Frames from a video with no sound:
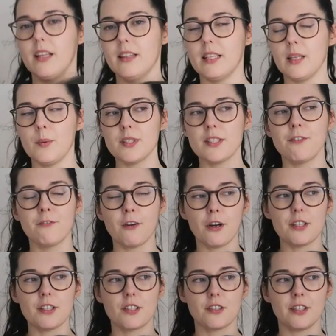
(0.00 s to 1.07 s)
There was a
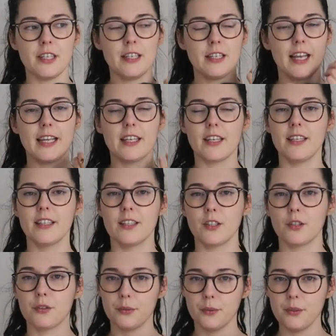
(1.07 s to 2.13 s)
forest green like
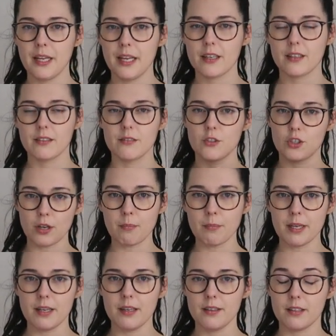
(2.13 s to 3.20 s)
crew neck
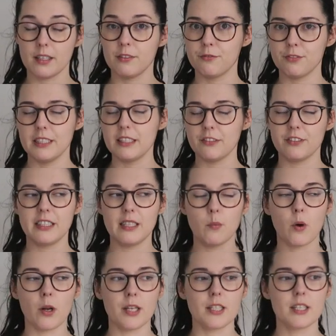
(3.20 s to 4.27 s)
jumper that I really really
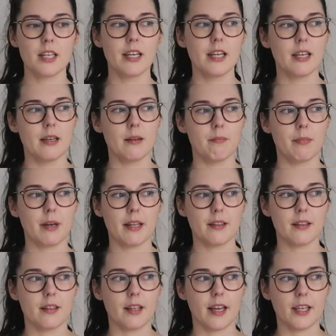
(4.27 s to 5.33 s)
wanted, but
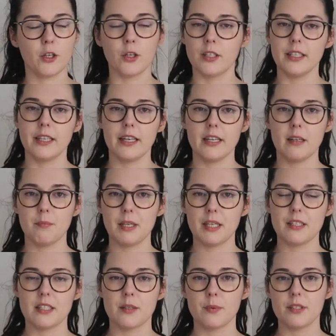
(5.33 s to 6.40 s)
I couldn't get it
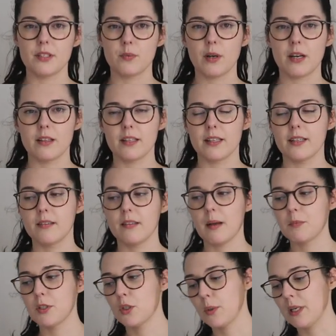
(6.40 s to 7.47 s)
because it was one of the
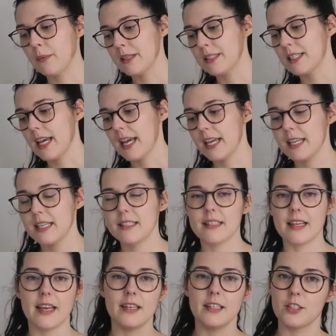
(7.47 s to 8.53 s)
up to twenty-one days
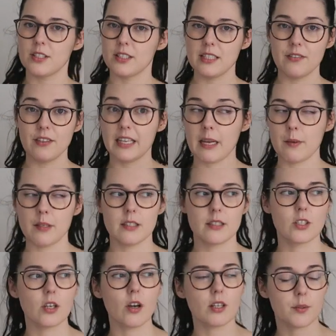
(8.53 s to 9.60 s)
and it just never came into
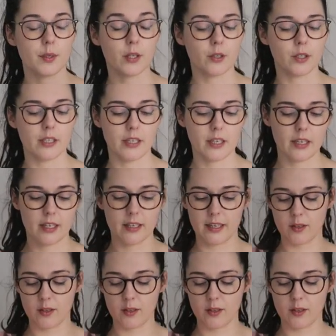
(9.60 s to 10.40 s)
stock, so I couldn't get it.